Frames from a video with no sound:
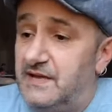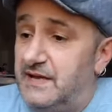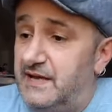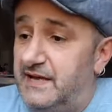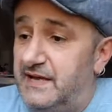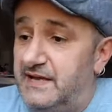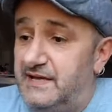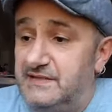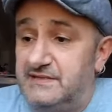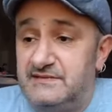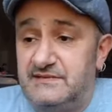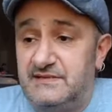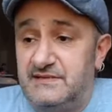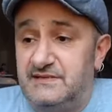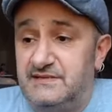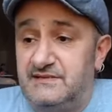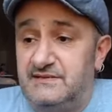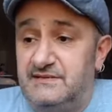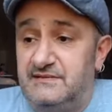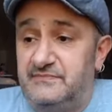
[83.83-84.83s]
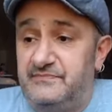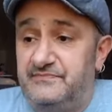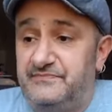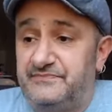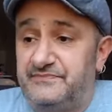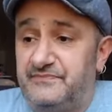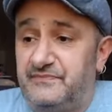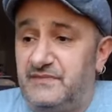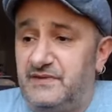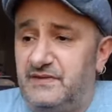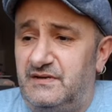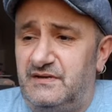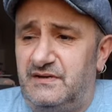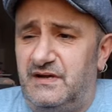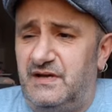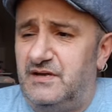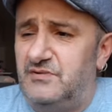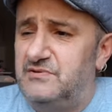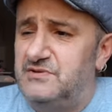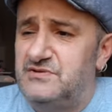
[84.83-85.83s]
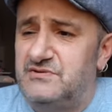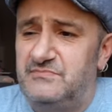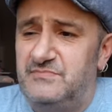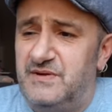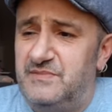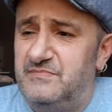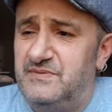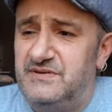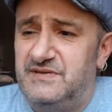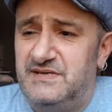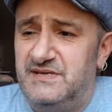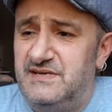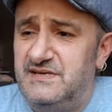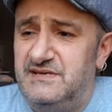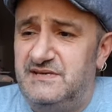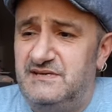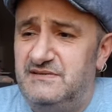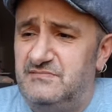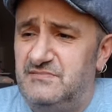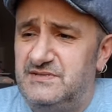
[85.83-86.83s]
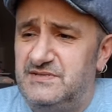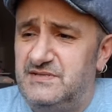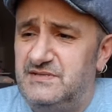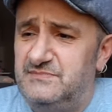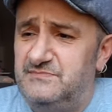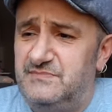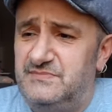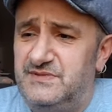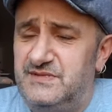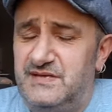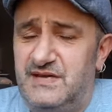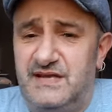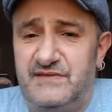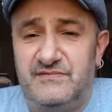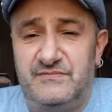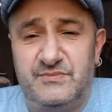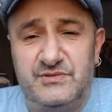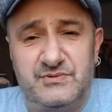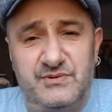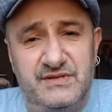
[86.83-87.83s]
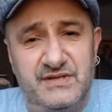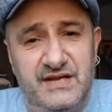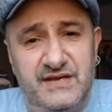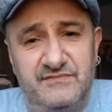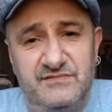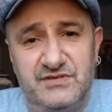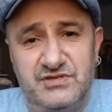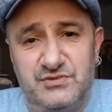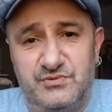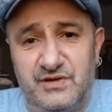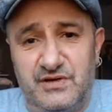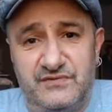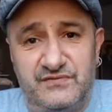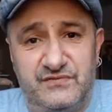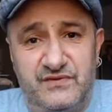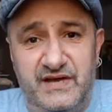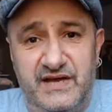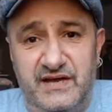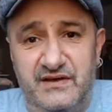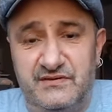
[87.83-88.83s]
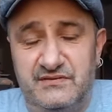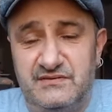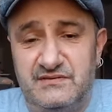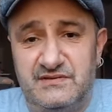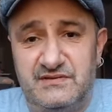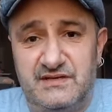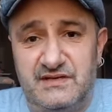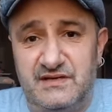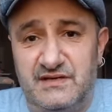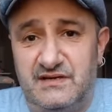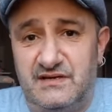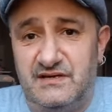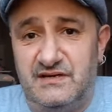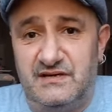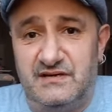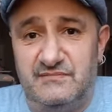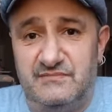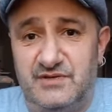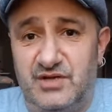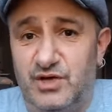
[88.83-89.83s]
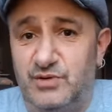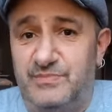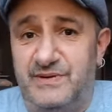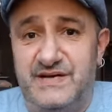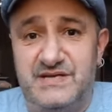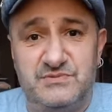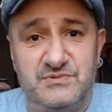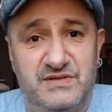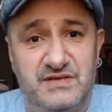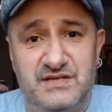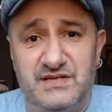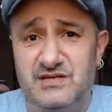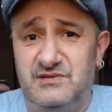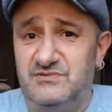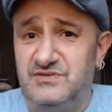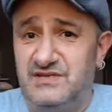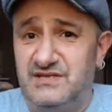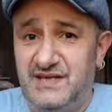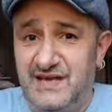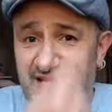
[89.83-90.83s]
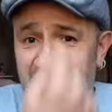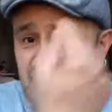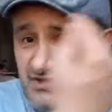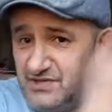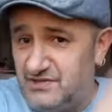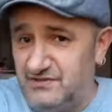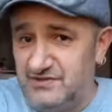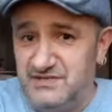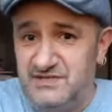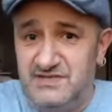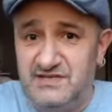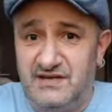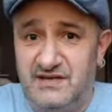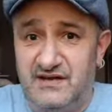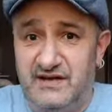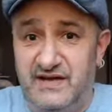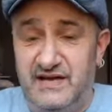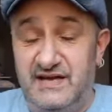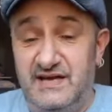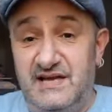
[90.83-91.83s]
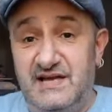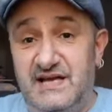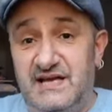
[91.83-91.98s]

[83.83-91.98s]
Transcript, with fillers: and um, I always remember the was it the eleventh between the eleventh and twelfth round, uh, Lopez with a huge gash across his eye,